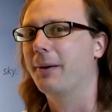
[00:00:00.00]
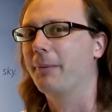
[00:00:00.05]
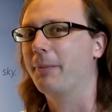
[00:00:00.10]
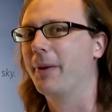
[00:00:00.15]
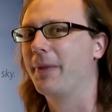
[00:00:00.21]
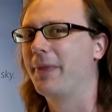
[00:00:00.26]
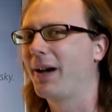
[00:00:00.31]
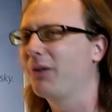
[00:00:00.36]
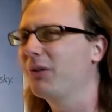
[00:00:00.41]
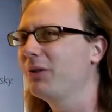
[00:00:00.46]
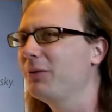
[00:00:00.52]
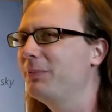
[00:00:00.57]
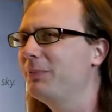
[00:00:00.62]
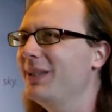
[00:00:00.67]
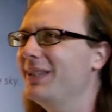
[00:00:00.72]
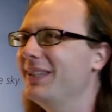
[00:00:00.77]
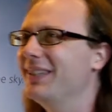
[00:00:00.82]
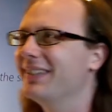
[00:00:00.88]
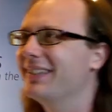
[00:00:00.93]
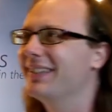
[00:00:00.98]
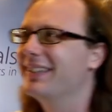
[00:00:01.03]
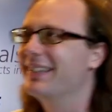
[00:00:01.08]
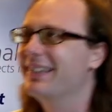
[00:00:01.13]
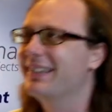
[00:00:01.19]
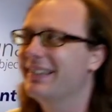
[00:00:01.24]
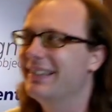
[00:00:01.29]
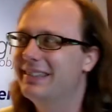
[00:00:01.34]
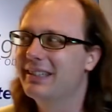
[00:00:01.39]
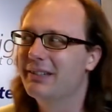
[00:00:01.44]
but that would be
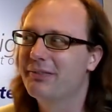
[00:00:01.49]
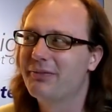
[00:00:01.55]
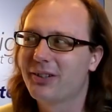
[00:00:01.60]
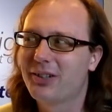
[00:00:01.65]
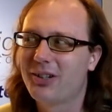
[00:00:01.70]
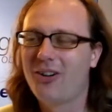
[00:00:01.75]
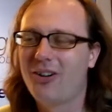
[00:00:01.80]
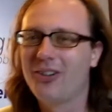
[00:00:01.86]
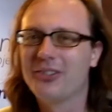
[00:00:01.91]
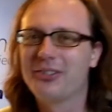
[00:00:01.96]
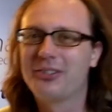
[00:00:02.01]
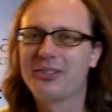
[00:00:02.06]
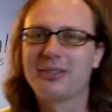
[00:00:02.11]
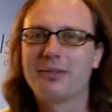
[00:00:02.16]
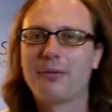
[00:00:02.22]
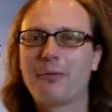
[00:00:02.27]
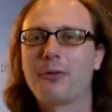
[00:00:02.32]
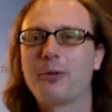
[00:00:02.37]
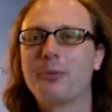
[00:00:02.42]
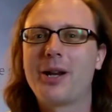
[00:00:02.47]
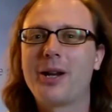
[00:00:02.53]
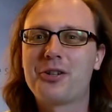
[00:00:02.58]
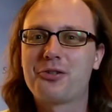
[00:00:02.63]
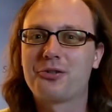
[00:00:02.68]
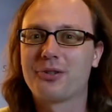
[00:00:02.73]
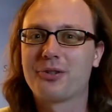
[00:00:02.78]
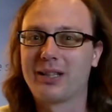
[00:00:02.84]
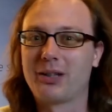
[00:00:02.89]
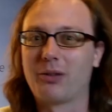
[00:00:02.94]
difficult for
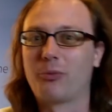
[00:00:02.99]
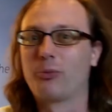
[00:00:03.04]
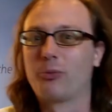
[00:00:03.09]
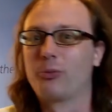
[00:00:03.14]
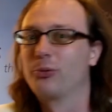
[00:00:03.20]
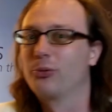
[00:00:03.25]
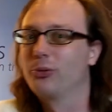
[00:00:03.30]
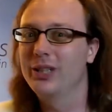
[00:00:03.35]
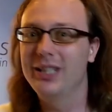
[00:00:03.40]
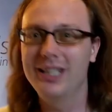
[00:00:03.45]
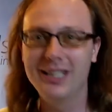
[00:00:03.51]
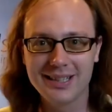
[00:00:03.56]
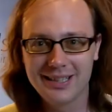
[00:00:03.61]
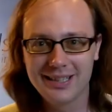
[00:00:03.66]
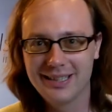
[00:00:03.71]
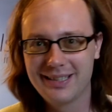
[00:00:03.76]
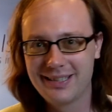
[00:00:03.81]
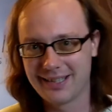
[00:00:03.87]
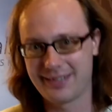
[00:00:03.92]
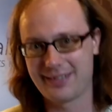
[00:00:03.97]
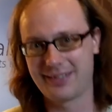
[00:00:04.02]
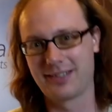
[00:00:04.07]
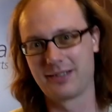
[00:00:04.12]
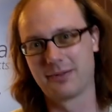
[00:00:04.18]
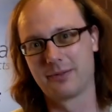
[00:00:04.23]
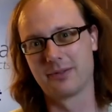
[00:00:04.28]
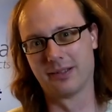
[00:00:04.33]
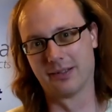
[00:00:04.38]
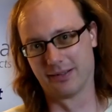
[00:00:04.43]
measuring really
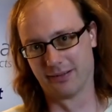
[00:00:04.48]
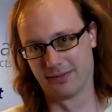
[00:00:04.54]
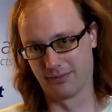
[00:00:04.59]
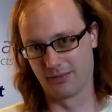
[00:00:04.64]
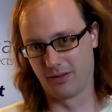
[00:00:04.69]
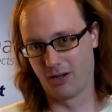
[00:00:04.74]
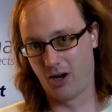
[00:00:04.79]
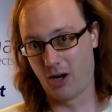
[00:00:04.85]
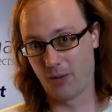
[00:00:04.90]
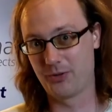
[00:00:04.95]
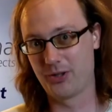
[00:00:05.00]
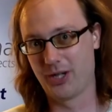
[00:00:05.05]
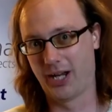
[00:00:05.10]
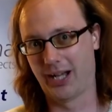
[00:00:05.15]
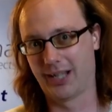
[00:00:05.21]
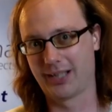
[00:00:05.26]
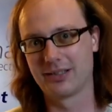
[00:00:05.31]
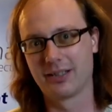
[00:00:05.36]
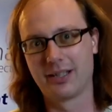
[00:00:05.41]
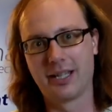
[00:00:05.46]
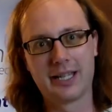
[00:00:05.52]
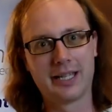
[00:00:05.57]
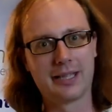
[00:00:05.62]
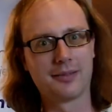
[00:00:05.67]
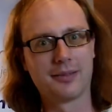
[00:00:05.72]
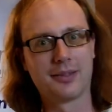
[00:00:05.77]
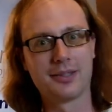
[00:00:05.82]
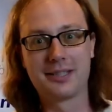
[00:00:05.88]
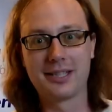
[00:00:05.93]
distant objects,
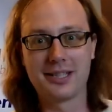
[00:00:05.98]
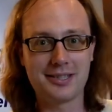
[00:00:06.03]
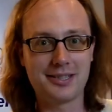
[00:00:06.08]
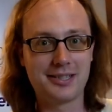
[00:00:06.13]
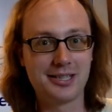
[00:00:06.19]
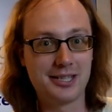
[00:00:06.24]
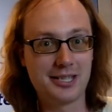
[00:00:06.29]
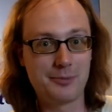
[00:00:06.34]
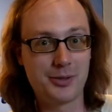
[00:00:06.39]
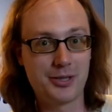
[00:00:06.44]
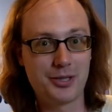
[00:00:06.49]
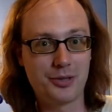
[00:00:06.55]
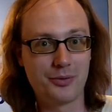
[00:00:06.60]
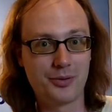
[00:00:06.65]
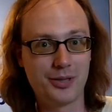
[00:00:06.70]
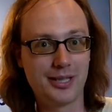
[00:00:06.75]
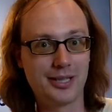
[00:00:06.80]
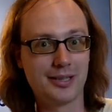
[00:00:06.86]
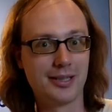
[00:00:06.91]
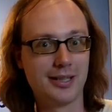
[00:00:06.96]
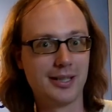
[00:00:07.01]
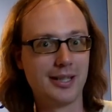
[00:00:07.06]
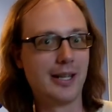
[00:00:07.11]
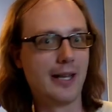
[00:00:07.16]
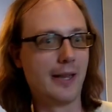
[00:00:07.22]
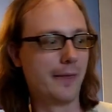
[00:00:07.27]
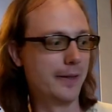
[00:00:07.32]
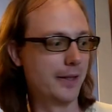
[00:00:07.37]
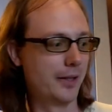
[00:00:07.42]
like the distance between
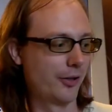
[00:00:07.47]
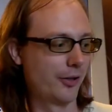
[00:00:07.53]
the